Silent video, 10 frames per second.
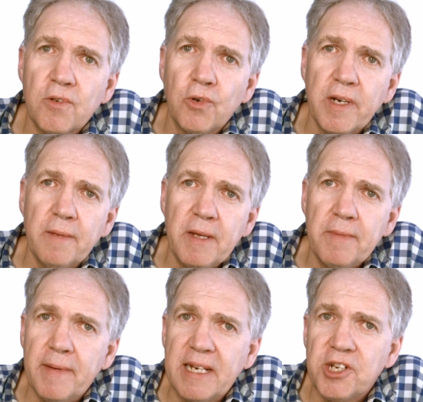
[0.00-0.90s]
talking to
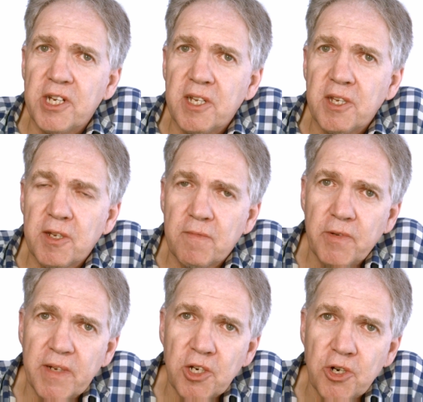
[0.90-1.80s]
people about Jesus,
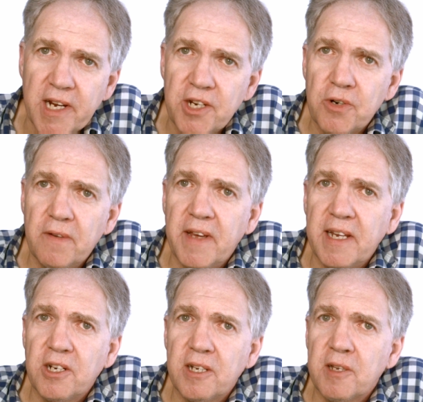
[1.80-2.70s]
doing stranger
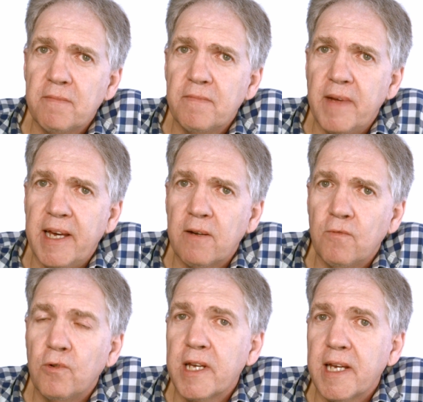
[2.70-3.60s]
evangelism, out
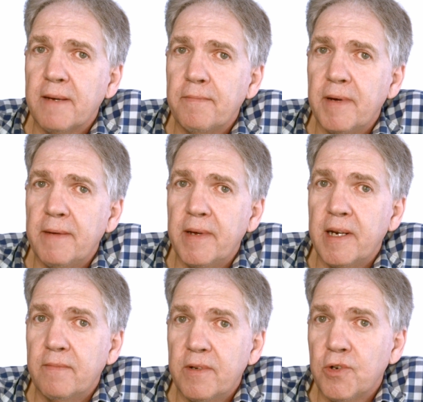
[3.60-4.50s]
walking up, um,
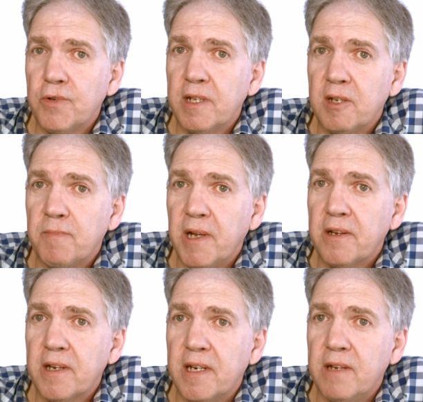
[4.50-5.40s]
and we were talking to this
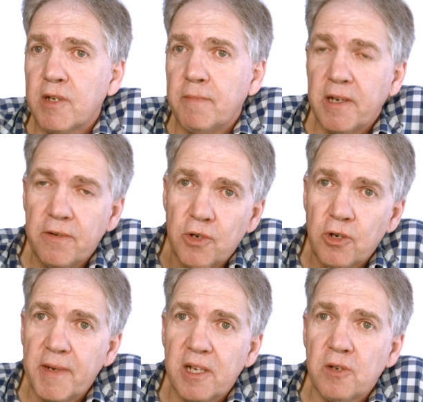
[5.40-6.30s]
bloke, and he was a bloke who was
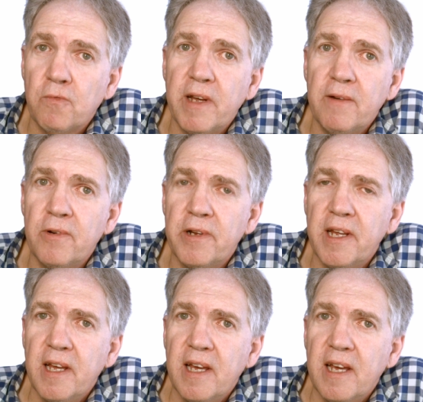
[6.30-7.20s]
dropping a swear word
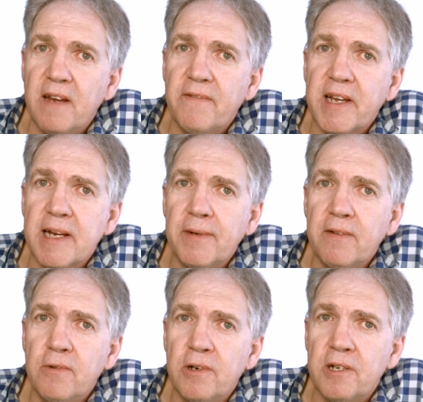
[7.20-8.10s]
every couple
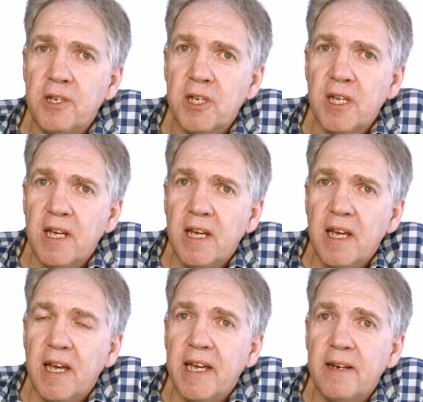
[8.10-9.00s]
of words,
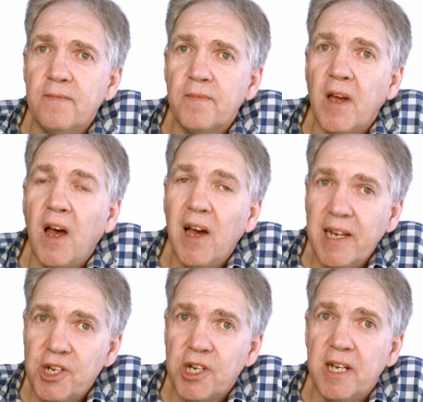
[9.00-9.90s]
and
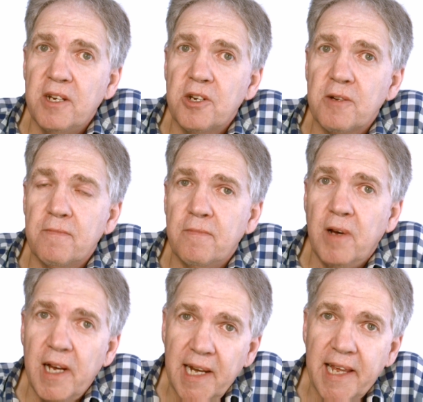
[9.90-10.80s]
I changed
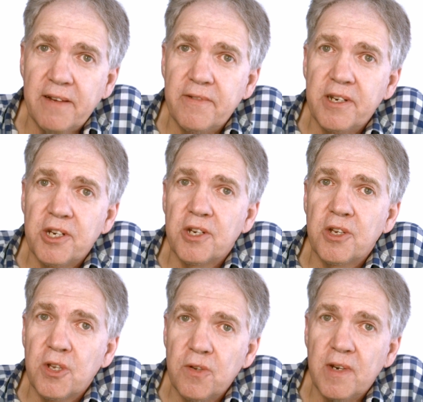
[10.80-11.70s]
my language
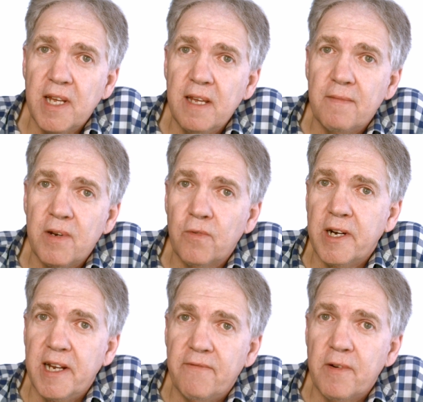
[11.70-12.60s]
to suit him in
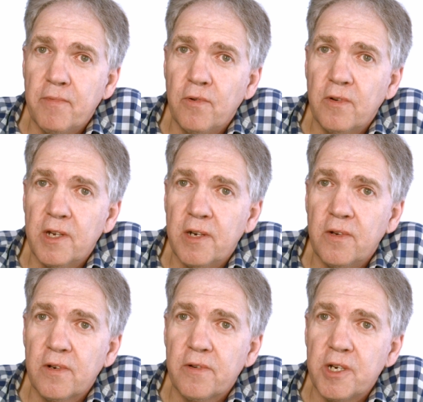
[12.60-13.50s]
order to have rapport to the
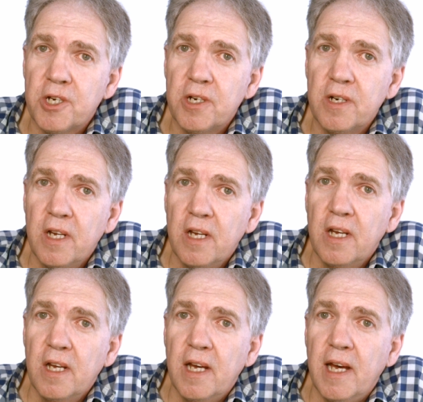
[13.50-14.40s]
non-Christian,
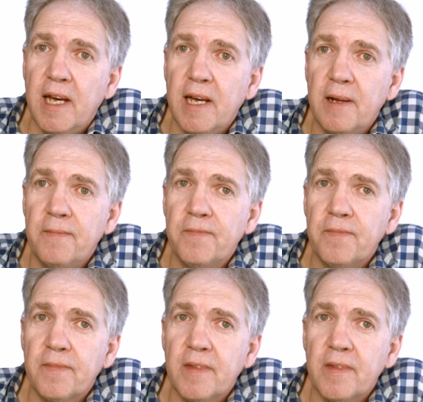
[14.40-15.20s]
um,